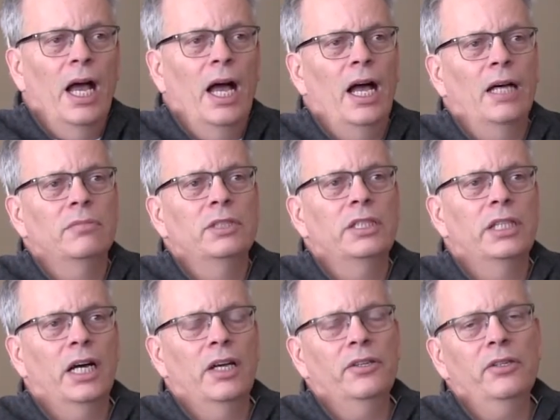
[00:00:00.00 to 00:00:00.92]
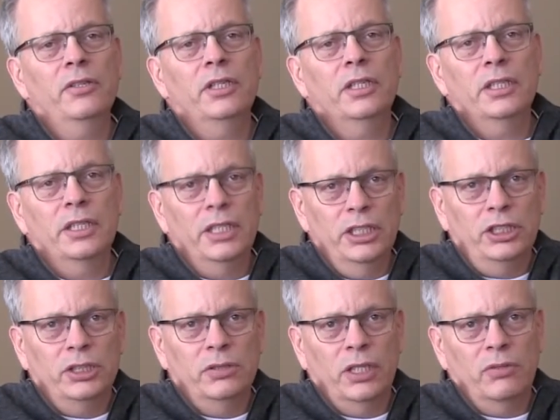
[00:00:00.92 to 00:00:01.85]
The other
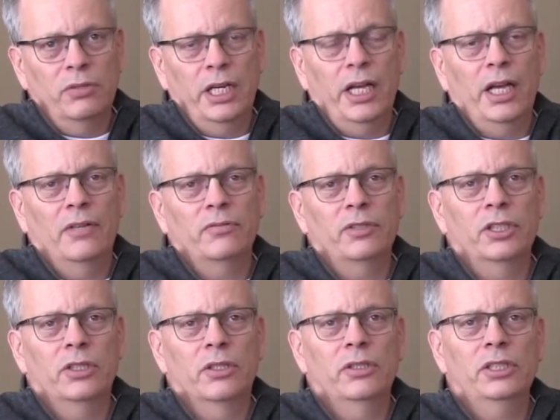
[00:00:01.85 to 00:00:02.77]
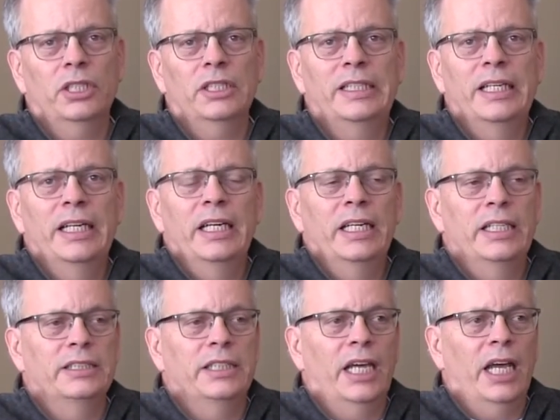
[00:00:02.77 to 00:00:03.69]
issue that we have with Gerson
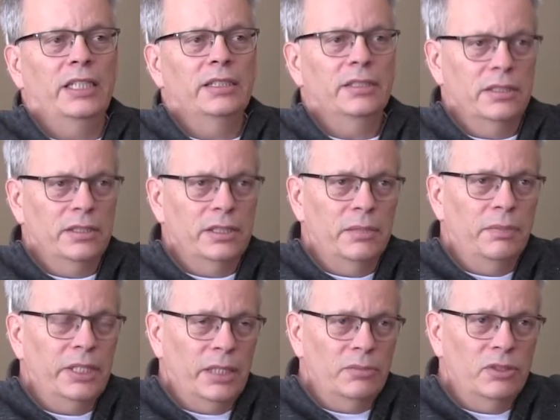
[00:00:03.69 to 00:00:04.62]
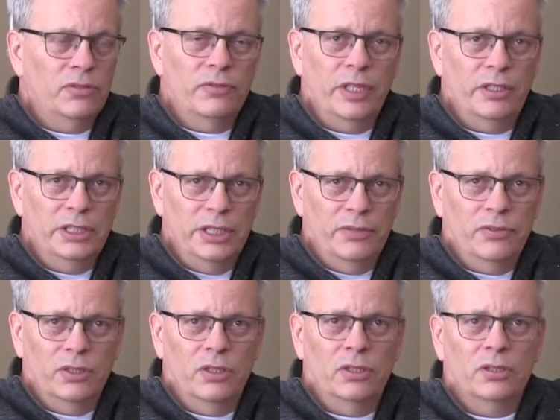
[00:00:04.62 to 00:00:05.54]
is that it becomes very
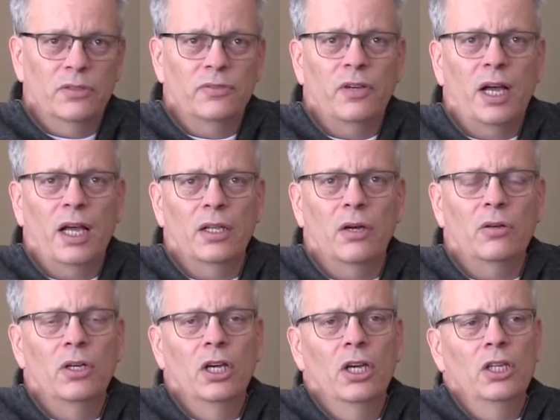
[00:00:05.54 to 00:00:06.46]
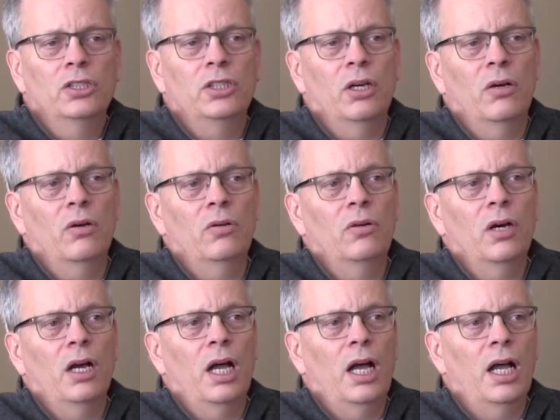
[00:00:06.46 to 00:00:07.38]
difficult to follow. So
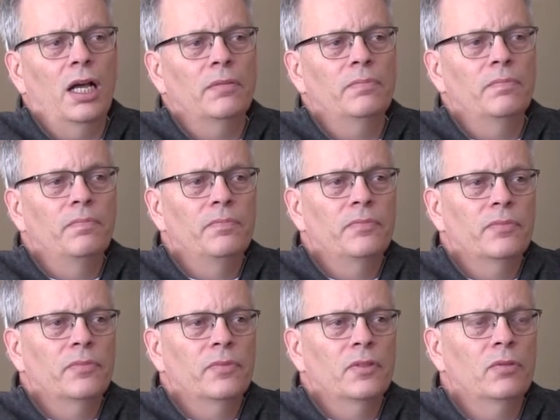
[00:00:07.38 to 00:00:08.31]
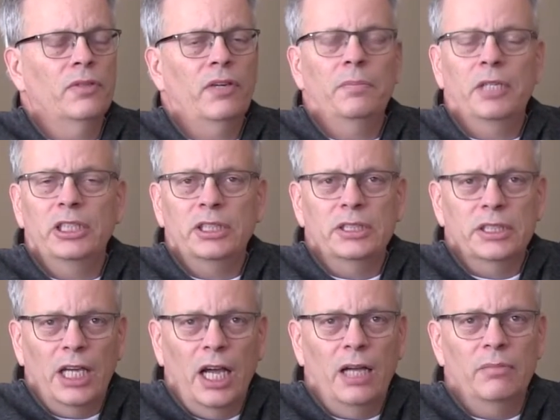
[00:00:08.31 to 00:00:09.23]
we've had patients
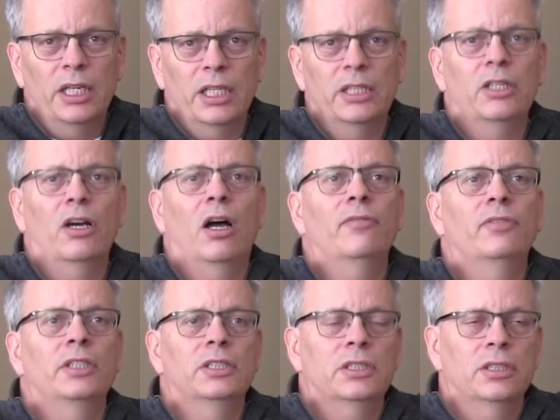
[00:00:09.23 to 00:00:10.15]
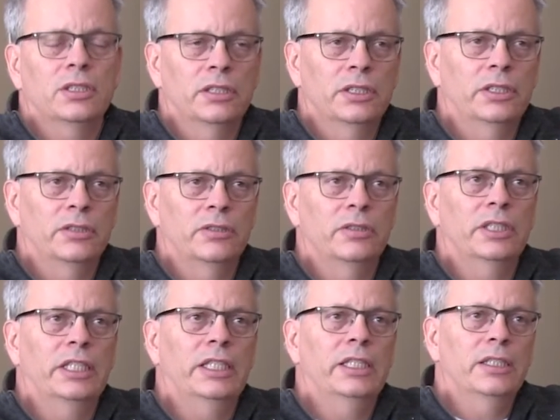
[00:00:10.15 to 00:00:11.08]
come in the office
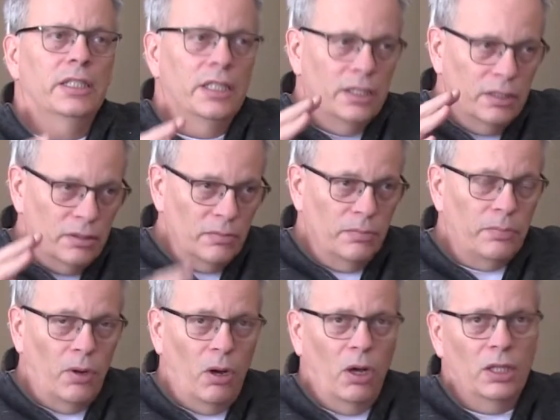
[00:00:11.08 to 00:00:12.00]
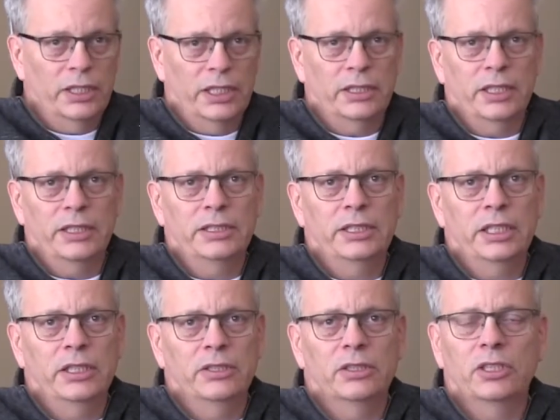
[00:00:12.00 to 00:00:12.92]
literally bawling in
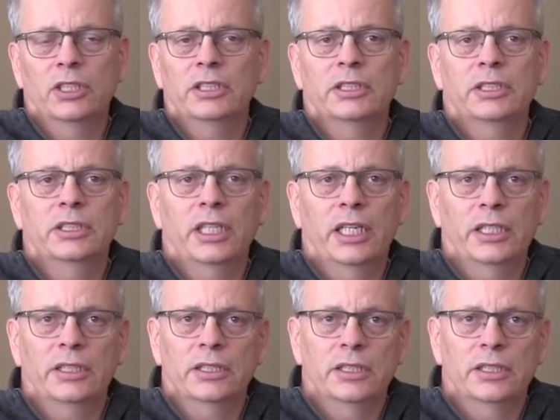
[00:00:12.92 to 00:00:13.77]
tears that they